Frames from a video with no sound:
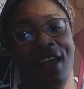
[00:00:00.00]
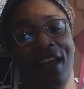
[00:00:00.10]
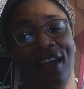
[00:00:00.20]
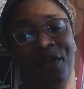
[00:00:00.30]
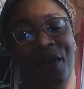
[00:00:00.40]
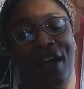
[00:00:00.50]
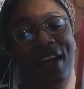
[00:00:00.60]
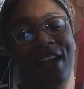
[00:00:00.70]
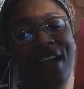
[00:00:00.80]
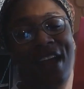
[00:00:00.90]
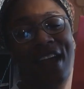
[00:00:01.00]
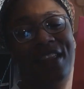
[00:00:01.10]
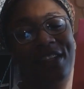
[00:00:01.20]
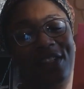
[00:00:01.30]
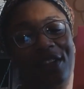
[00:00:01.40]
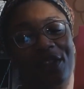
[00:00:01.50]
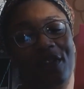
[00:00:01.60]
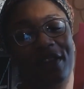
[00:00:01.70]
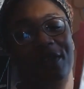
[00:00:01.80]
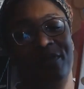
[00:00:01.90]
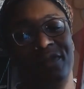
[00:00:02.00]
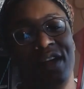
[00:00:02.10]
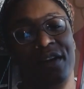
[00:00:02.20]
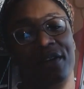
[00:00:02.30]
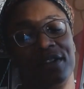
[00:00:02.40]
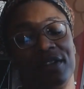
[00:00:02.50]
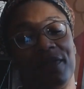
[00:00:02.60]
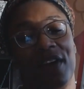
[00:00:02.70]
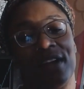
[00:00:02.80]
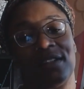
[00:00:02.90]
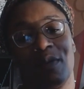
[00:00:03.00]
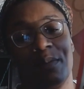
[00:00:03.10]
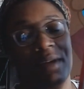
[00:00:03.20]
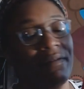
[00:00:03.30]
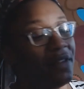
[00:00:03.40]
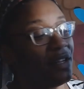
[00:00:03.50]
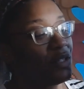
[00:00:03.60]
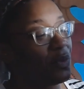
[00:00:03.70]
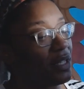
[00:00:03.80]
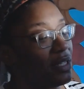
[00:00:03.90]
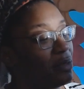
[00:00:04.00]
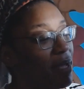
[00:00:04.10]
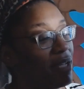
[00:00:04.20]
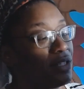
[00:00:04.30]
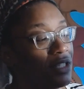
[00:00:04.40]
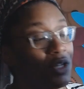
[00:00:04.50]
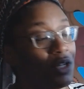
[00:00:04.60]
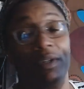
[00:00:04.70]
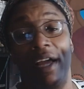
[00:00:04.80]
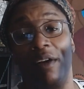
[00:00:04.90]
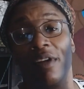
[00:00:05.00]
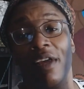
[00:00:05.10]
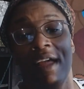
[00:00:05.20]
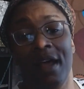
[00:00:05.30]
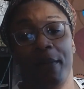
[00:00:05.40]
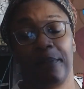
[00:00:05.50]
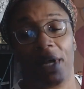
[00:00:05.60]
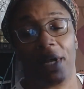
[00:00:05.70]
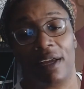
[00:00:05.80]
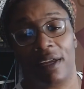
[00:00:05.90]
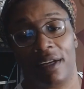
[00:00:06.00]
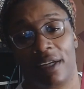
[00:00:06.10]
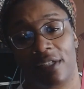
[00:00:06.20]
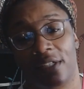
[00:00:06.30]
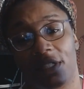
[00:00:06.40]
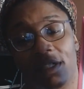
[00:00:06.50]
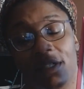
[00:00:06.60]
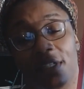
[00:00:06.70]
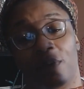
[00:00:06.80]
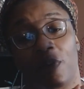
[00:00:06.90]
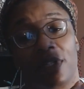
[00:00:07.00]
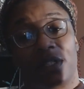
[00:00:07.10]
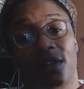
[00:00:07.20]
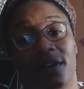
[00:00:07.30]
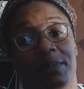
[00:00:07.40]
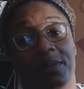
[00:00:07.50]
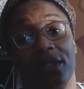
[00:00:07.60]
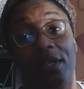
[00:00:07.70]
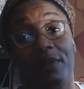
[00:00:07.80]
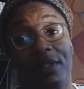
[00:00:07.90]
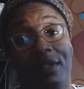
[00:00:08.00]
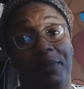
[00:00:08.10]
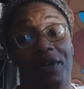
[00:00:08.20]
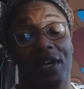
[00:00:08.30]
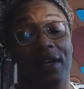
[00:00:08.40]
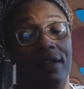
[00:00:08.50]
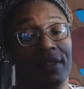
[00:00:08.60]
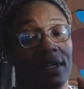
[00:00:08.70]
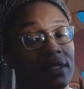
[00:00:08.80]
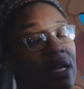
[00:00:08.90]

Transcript: Anyway, and then start drawing some flowers and vines. So I'm not finished with these pages, no doubt, but I just did want to start them since I was sitting up there cutting things.